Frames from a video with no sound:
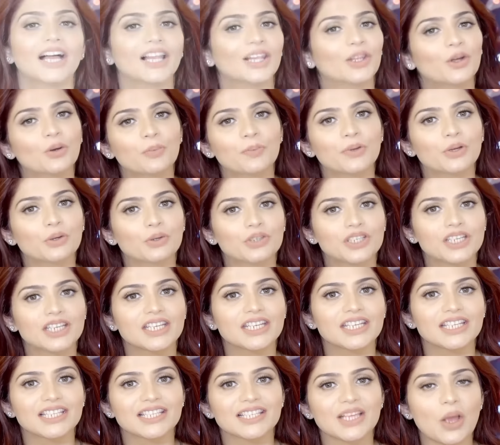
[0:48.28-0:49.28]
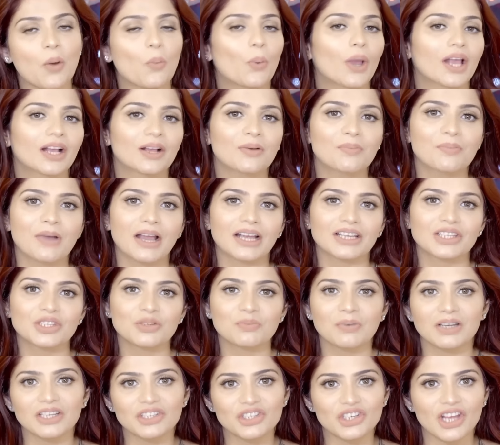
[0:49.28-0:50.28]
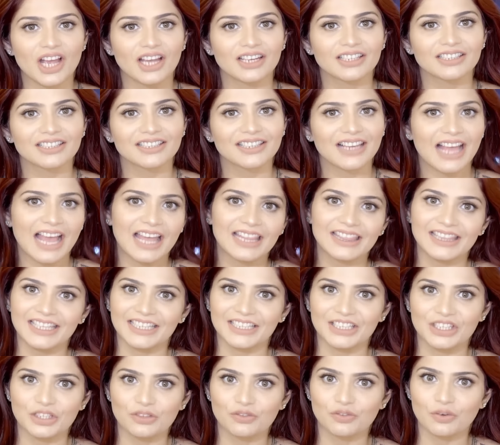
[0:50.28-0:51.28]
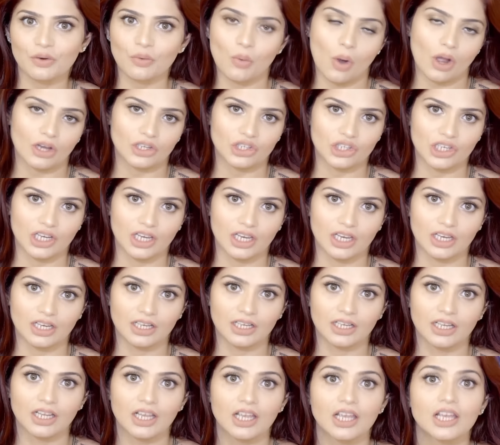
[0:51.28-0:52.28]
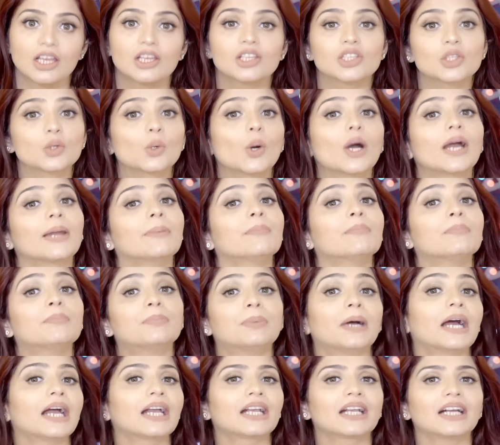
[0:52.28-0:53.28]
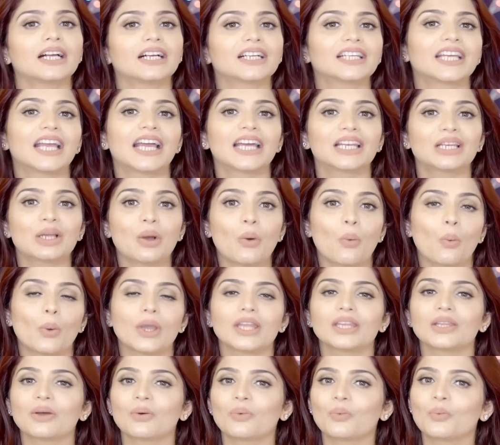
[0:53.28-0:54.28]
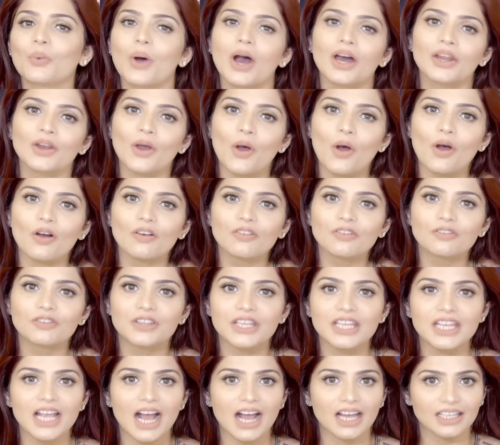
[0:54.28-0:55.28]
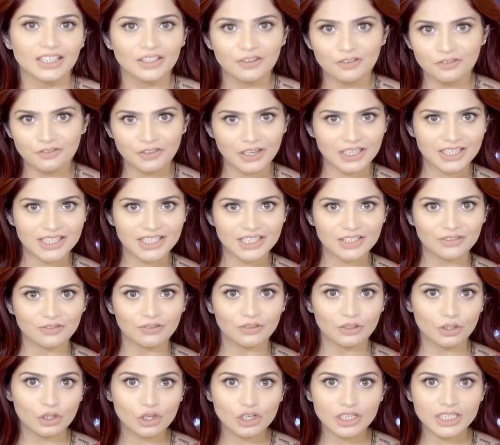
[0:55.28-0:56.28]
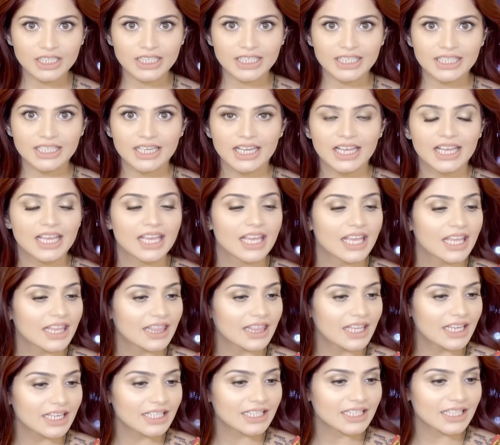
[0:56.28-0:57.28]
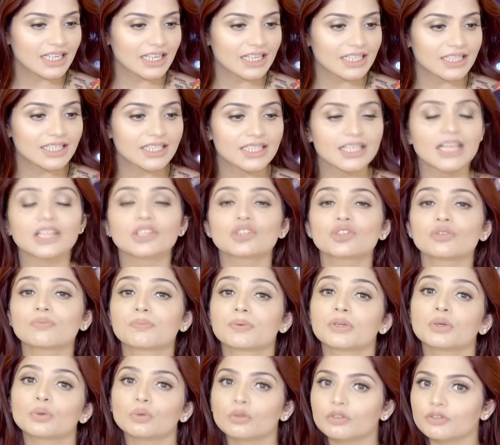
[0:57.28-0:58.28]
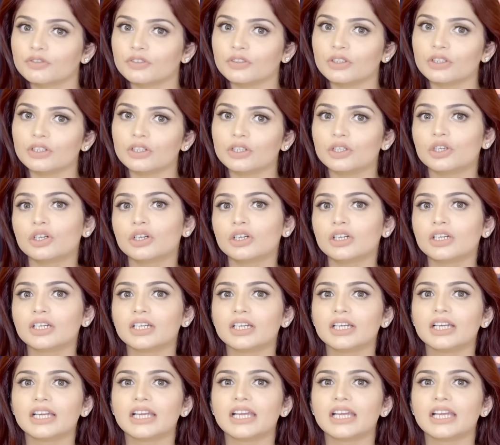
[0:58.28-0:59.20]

Hello beauties, welcome back to my channel and thank you for watching. So I'm back again with one of the other festive looks. This is such a beautiful look.